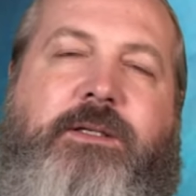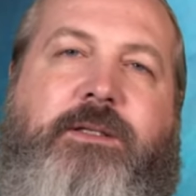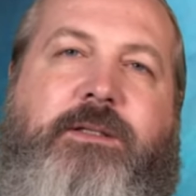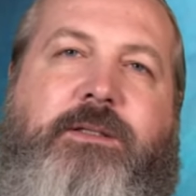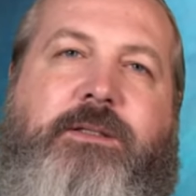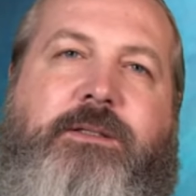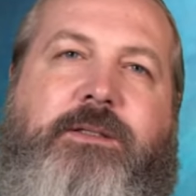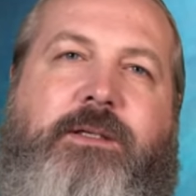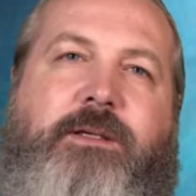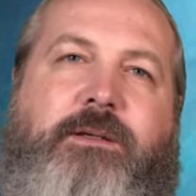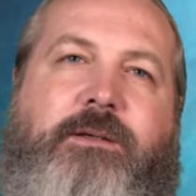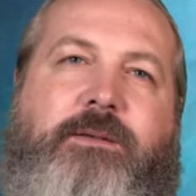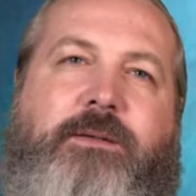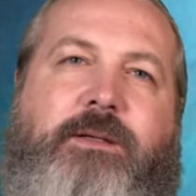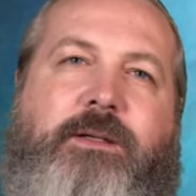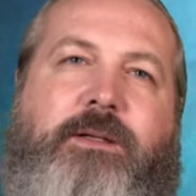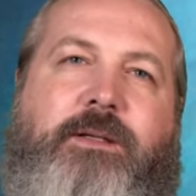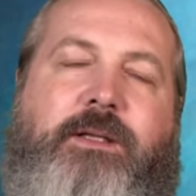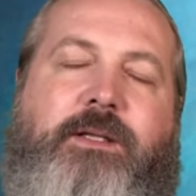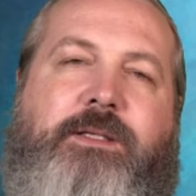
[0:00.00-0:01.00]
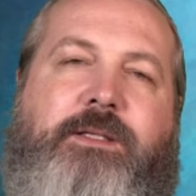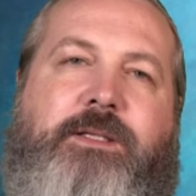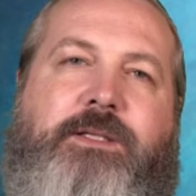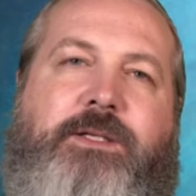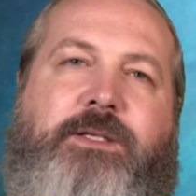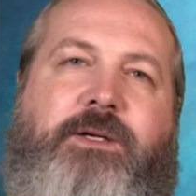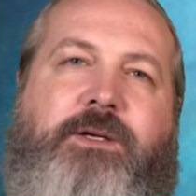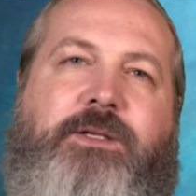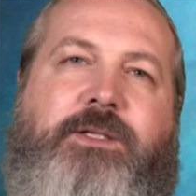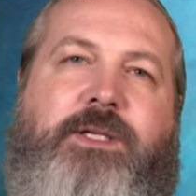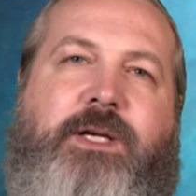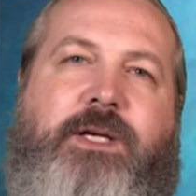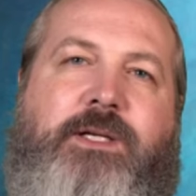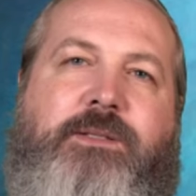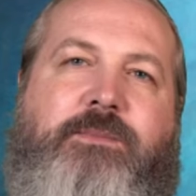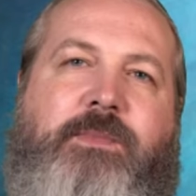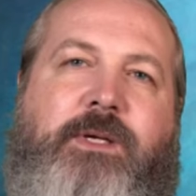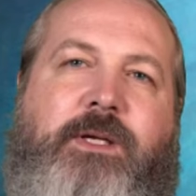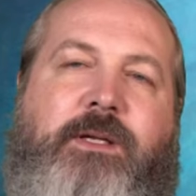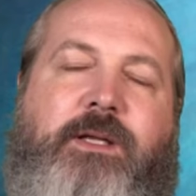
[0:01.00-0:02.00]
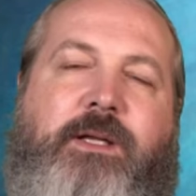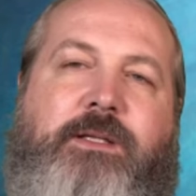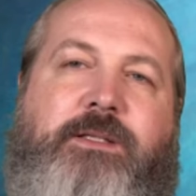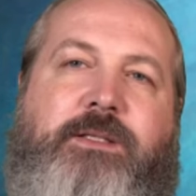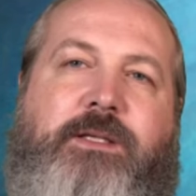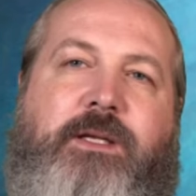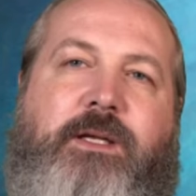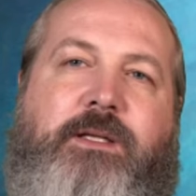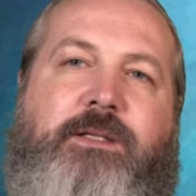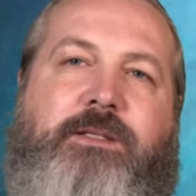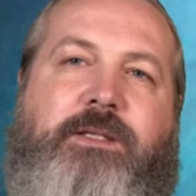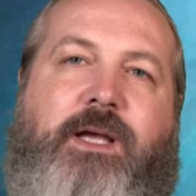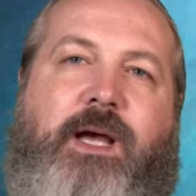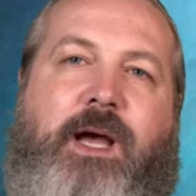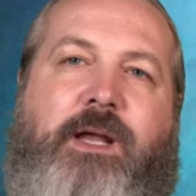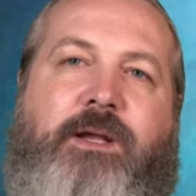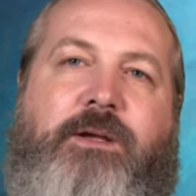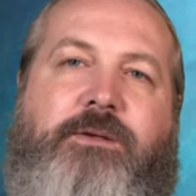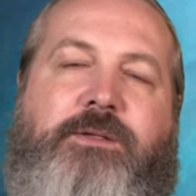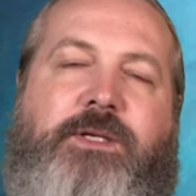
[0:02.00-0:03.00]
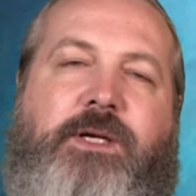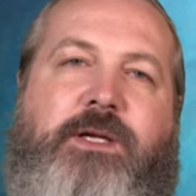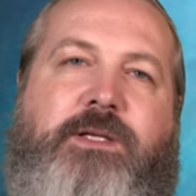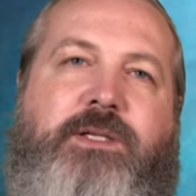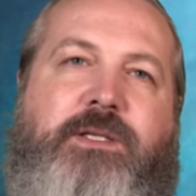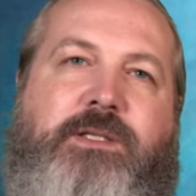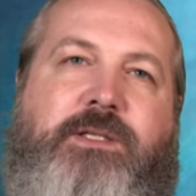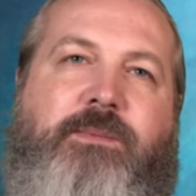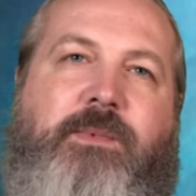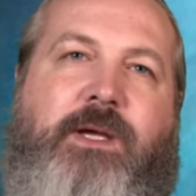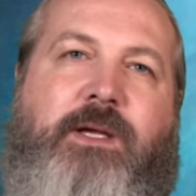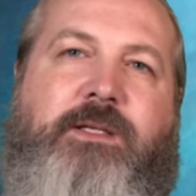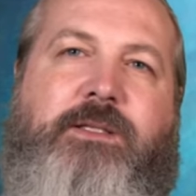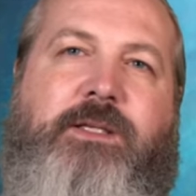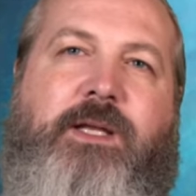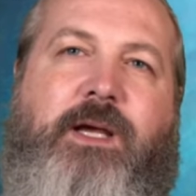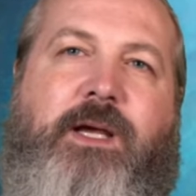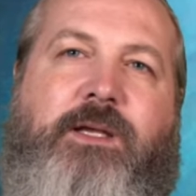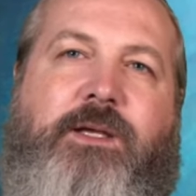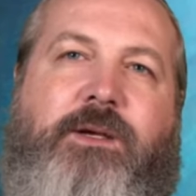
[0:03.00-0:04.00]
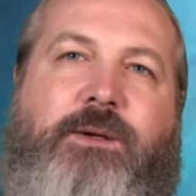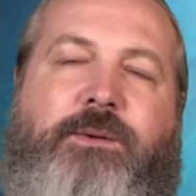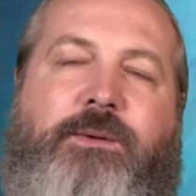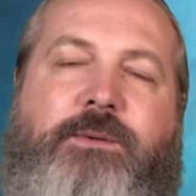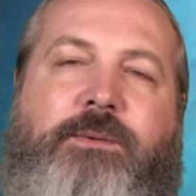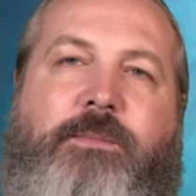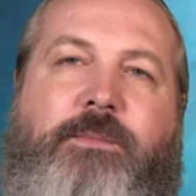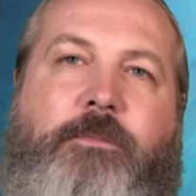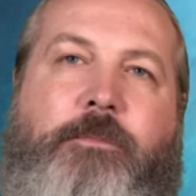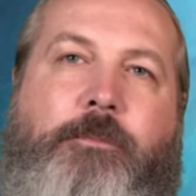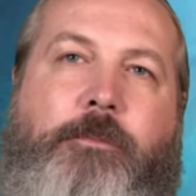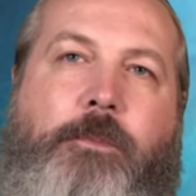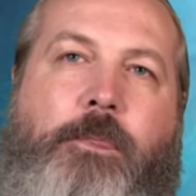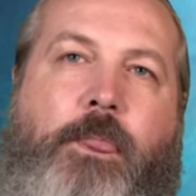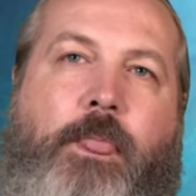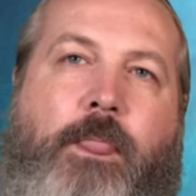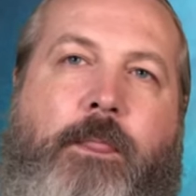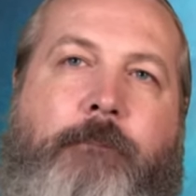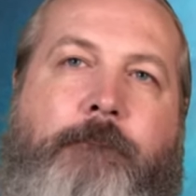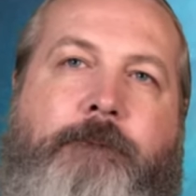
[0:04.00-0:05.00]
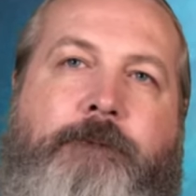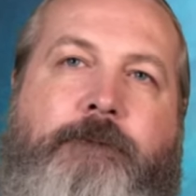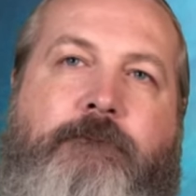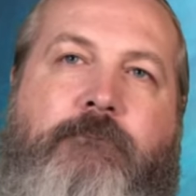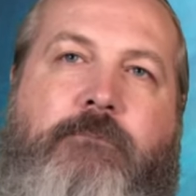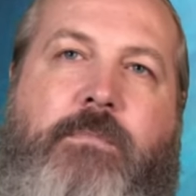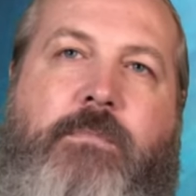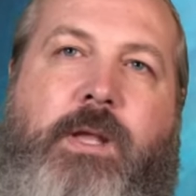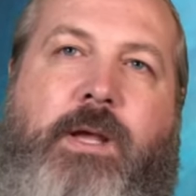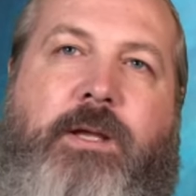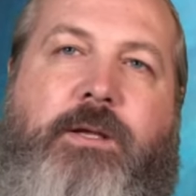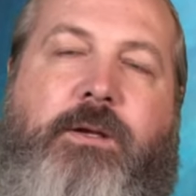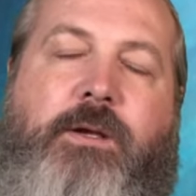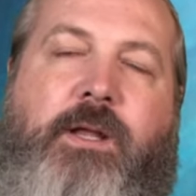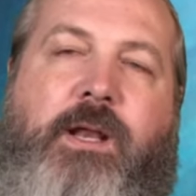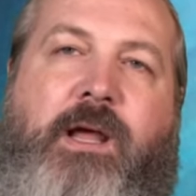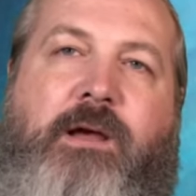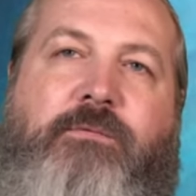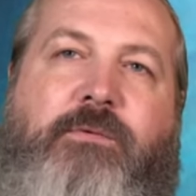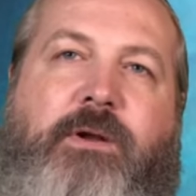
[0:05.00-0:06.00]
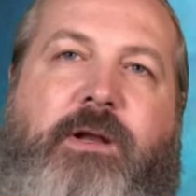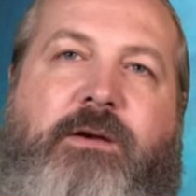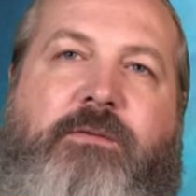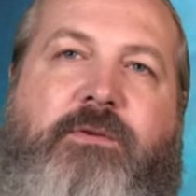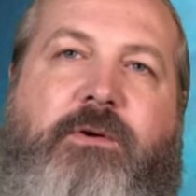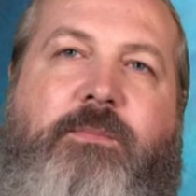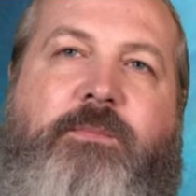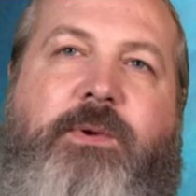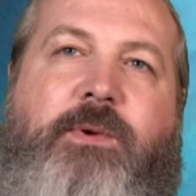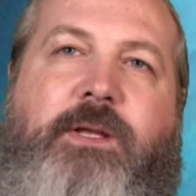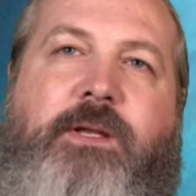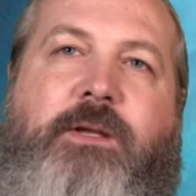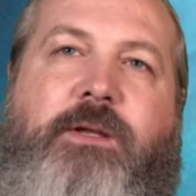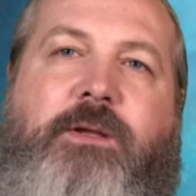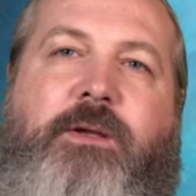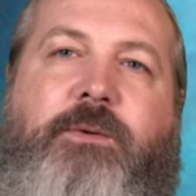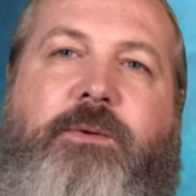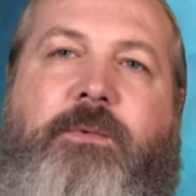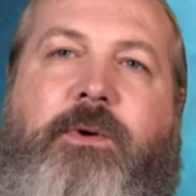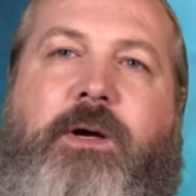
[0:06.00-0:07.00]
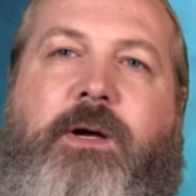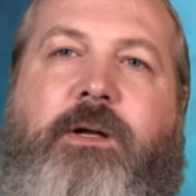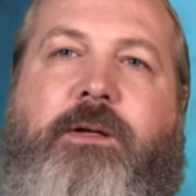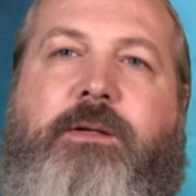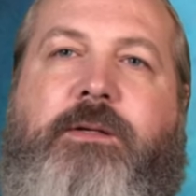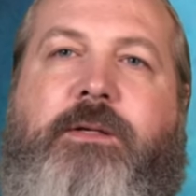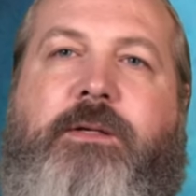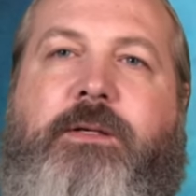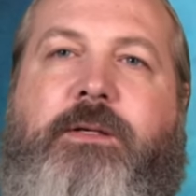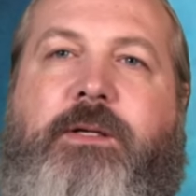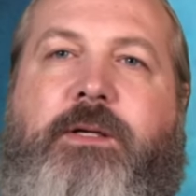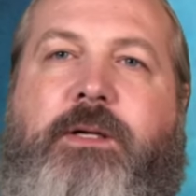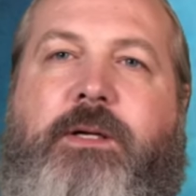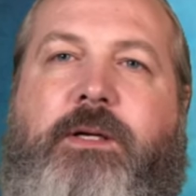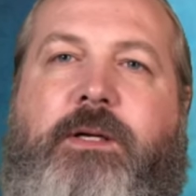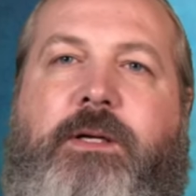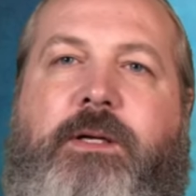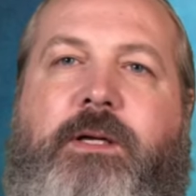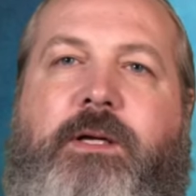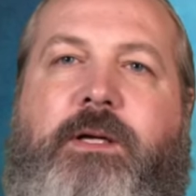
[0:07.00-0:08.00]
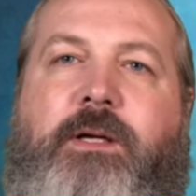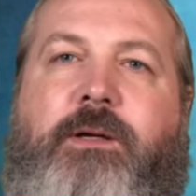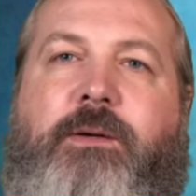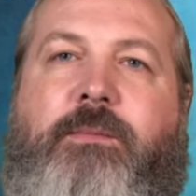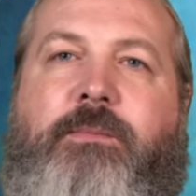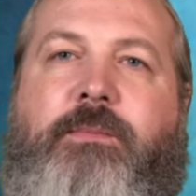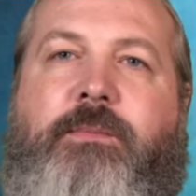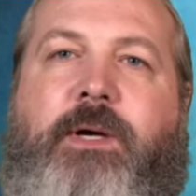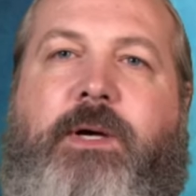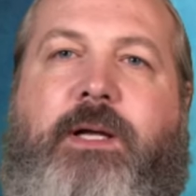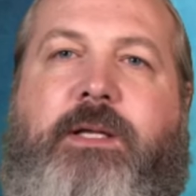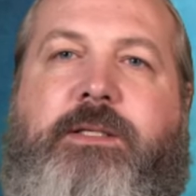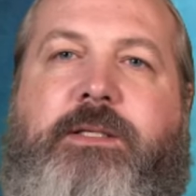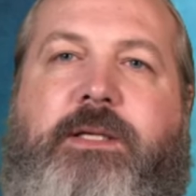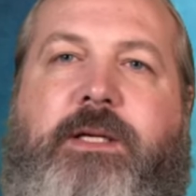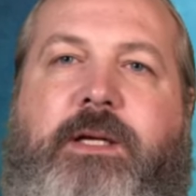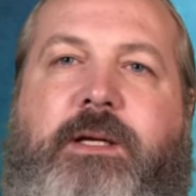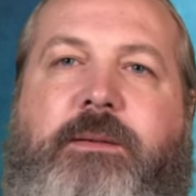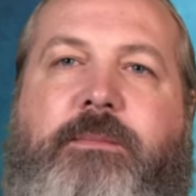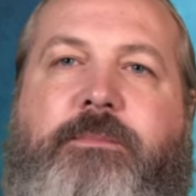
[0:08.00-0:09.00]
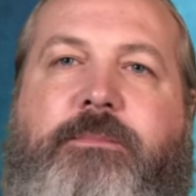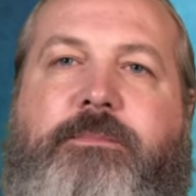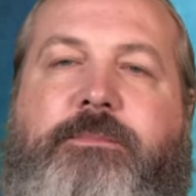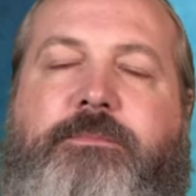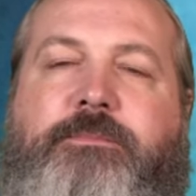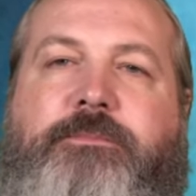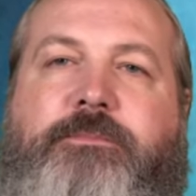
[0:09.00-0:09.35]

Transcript: So this is your judgment. It's God who judges me. It's not you. You can have whatever opinion you want, but I'm